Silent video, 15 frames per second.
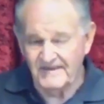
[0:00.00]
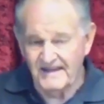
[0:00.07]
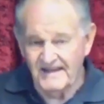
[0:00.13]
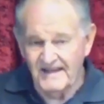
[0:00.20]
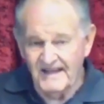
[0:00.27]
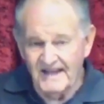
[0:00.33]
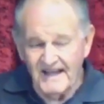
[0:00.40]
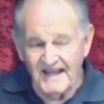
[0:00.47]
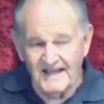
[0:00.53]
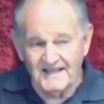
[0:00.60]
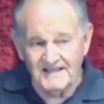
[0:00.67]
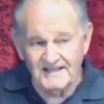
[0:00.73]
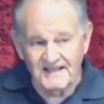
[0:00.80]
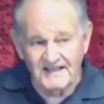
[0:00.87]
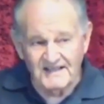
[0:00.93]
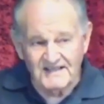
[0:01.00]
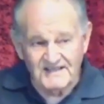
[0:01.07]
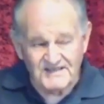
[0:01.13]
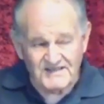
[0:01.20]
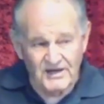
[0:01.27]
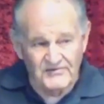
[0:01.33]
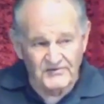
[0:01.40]
and
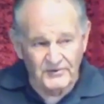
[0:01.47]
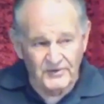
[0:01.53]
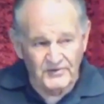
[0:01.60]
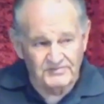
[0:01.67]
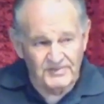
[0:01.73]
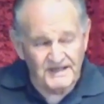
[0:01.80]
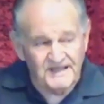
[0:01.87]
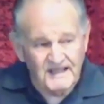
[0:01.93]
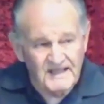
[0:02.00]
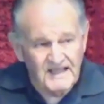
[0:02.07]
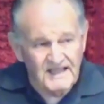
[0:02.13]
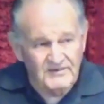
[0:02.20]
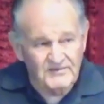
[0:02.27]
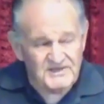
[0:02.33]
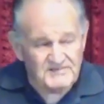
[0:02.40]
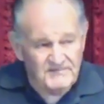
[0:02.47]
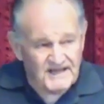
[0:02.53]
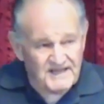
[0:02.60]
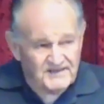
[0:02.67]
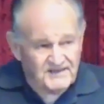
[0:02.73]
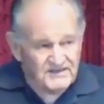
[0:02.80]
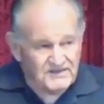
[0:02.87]
so forth. But he was met
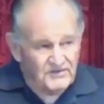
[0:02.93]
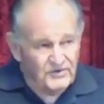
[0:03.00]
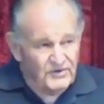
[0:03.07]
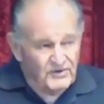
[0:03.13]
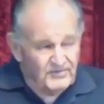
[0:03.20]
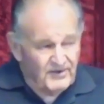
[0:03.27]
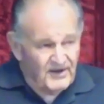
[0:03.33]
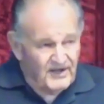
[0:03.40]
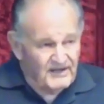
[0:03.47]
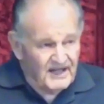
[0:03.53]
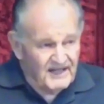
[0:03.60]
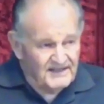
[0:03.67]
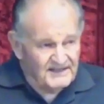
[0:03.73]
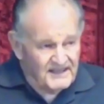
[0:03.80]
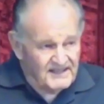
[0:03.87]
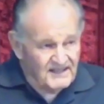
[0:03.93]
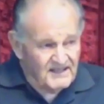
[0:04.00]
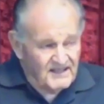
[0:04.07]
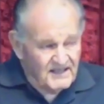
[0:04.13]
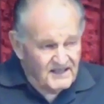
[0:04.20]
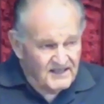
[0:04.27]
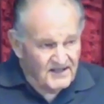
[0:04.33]
at the door by another
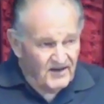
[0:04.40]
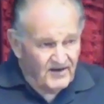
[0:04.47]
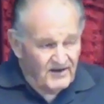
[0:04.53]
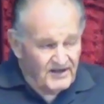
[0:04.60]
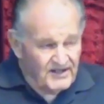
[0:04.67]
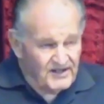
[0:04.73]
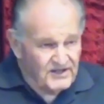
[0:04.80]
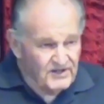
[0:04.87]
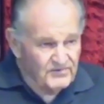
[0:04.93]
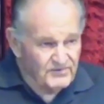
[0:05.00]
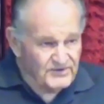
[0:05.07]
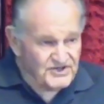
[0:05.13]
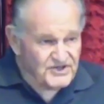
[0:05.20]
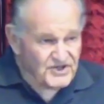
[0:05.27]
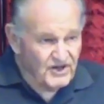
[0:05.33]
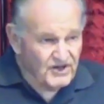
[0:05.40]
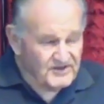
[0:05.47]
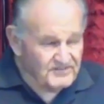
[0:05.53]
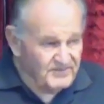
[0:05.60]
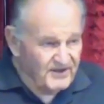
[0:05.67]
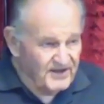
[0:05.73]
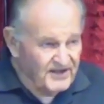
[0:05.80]
guy who was shot
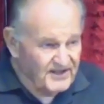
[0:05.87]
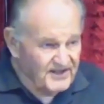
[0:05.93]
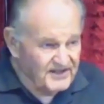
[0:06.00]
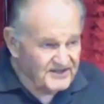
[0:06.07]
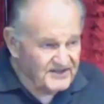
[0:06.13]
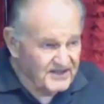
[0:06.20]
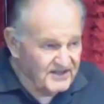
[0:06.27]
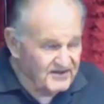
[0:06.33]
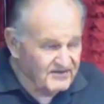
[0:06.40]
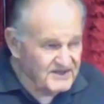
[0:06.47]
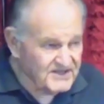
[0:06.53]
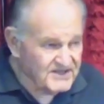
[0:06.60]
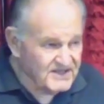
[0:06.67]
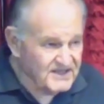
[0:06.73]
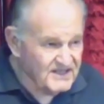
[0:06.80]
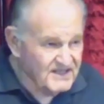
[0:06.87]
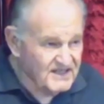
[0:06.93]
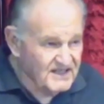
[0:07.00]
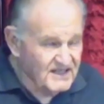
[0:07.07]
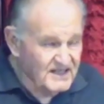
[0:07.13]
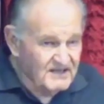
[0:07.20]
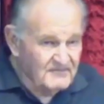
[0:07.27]
by the terrorist.
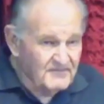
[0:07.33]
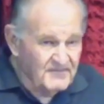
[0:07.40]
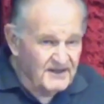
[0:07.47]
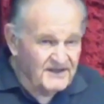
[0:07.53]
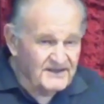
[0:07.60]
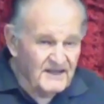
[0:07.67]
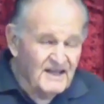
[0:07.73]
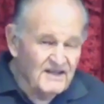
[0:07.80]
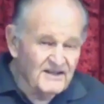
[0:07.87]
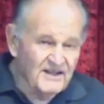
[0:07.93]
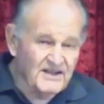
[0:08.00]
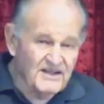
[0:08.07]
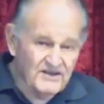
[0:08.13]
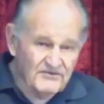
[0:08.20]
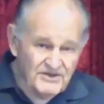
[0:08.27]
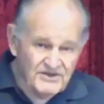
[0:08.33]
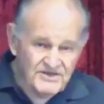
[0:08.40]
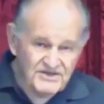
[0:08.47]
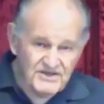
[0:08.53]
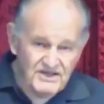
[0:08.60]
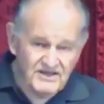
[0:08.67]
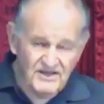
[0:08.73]
But the
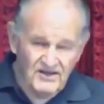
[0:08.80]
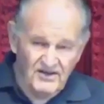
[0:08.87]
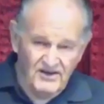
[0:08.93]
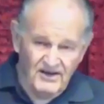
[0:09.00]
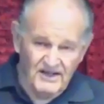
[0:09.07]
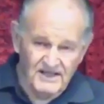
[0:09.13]
Christian guy,